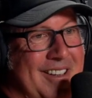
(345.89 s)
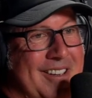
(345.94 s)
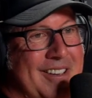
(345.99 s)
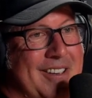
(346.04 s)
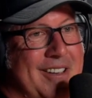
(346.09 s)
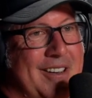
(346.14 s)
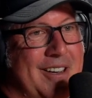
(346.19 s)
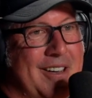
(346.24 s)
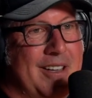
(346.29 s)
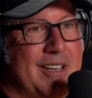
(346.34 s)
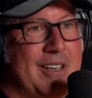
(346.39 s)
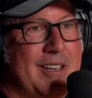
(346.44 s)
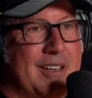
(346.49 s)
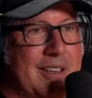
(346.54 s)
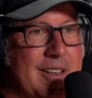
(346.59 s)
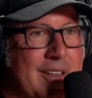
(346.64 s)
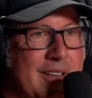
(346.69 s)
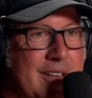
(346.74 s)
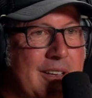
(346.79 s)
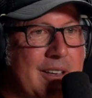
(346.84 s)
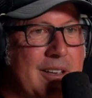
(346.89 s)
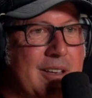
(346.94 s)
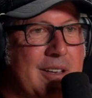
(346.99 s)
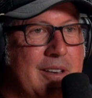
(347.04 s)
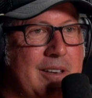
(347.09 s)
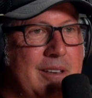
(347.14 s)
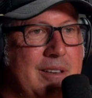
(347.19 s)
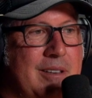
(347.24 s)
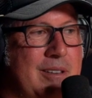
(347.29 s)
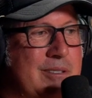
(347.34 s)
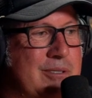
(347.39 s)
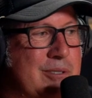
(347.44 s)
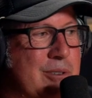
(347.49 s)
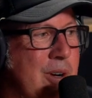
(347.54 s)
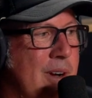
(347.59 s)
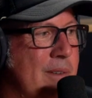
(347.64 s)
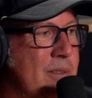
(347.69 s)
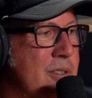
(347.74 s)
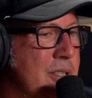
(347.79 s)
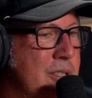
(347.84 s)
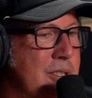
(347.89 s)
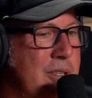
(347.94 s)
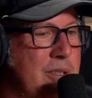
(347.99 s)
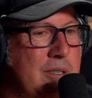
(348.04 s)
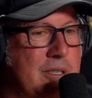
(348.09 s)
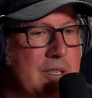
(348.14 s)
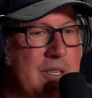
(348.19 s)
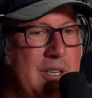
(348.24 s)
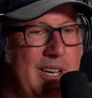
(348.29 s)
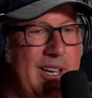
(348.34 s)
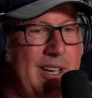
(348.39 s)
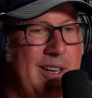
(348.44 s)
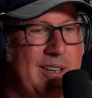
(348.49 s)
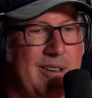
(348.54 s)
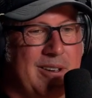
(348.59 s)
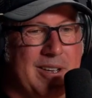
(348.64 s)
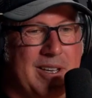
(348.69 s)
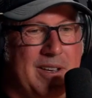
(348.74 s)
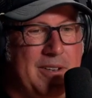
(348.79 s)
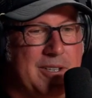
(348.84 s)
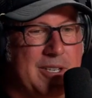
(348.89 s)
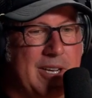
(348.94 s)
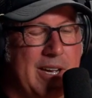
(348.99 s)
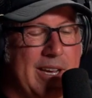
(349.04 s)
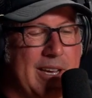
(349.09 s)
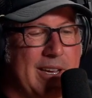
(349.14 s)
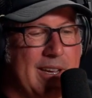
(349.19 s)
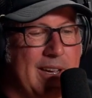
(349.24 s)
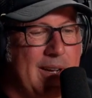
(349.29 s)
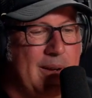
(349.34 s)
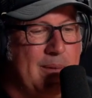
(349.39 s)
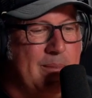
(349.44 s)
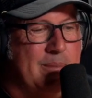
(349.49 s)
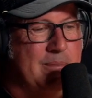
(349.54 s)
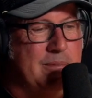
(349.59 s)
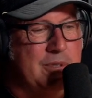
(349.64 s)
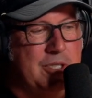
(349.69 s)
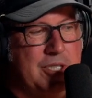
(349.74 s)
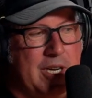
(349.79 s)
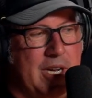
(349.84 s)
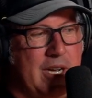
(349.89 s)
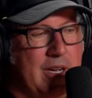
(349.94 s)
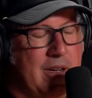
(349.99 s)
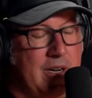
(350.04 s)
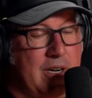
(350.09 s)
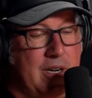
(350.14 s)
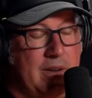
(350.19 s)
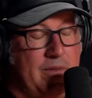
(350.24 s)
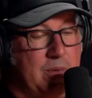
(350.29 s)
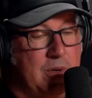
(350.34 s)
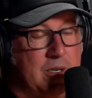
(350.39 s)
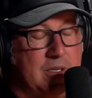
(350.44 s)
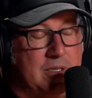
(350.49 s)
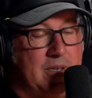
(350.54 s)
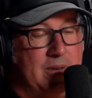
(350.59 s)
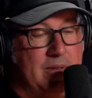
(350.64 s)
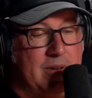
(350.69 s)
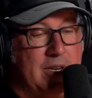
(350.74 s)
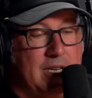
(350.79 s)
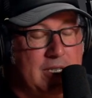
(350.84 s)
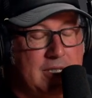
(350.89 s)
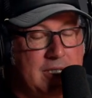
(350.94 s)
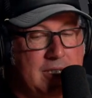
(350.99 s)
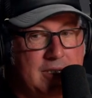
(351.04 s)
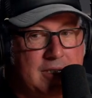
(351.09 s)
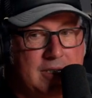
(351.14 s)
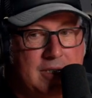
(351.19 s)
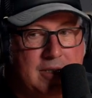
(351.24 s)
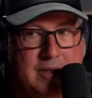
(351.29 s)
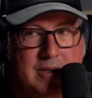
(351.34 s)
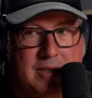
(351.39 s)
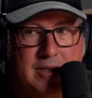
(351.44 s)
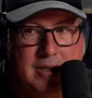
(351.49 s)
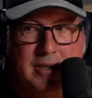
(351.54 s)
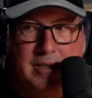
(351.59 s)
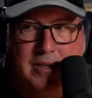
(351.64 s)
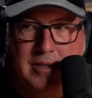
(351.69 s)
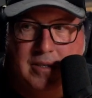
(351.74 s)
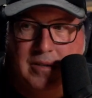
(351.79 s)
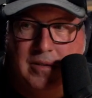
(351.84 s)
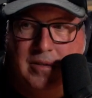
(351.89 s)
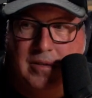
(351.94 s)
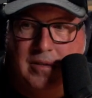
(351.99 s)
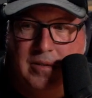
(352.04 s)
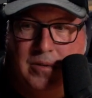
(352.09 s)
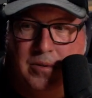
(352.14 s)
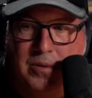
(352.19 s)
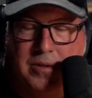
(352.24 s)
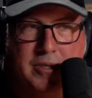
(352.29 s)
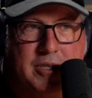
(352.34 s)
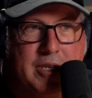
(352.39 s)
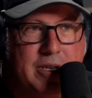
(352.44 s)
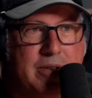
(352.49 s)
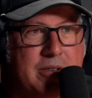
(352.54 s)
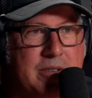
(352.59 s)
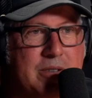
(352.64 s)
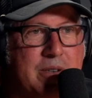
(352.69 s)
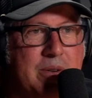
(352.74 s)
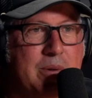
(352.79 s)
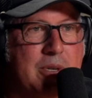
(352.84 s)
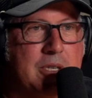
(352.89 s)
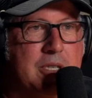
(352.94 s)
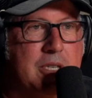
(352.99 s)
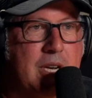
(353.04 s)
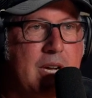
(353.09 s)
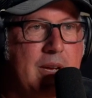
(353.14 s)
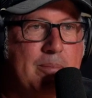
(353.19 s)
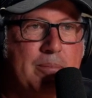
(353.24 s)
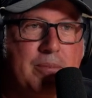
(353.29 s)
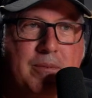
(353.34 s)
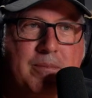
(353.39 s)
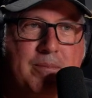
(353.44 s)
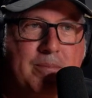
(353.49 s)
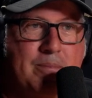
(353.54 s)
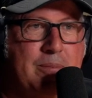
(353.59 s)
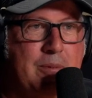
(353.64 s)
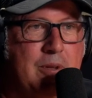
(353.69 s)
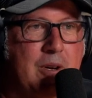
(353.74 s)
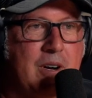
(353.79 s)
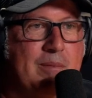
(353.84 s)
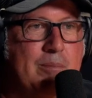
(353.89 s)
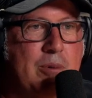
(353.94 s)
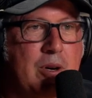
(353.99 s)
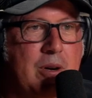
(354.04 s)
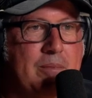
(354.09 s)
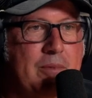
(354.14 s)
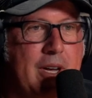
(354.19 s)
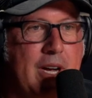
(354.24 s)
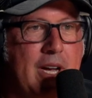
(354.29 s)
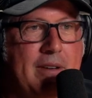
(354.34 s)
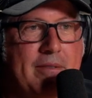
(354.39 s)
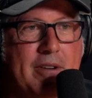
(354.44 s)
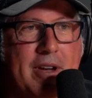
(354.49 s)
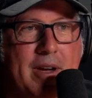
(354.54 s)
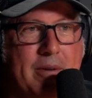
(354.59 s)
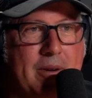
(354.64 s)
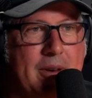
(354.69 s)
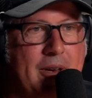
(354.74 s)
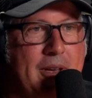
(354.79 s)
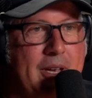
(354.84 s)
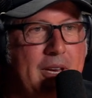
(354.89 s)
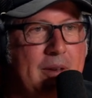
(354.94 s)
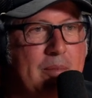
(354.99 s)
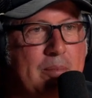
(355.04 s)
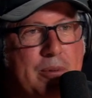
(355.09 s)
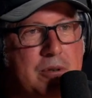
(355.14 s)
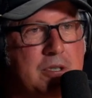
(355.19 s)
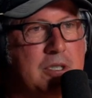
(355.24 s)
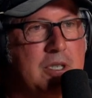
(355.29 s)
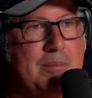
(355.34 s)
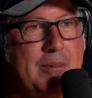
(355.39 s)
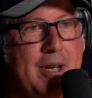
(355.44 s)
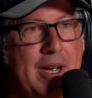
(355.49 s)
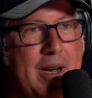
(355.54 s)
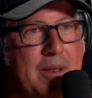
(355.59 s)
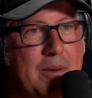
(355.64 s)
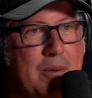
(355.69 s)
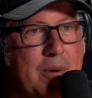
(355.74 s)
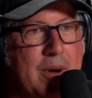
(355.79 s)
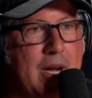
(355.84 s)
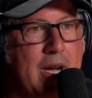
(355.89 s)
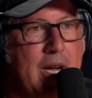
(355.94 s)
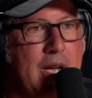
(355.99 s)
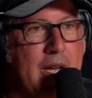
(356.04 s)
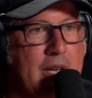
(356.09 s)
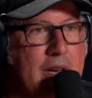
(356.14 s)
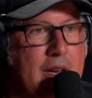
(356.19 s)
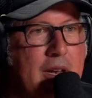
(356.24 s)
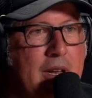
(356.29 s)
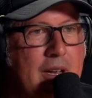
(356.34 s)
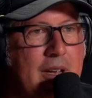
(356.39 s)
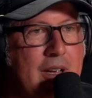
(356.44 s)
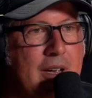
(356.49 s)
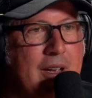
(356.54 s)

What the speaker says: You know, the drivers are too scared. Like, you take Shane, I don't know if you watched that race in Northern Territory where Shane dive-bombed Davo and hit him, pushed him out of the way, and